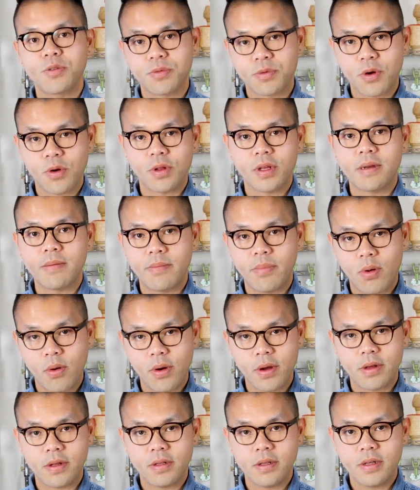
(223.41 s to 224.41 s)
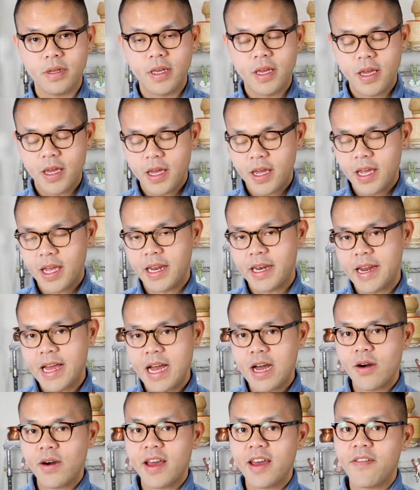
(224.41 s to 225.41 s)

a rolling boil. And now I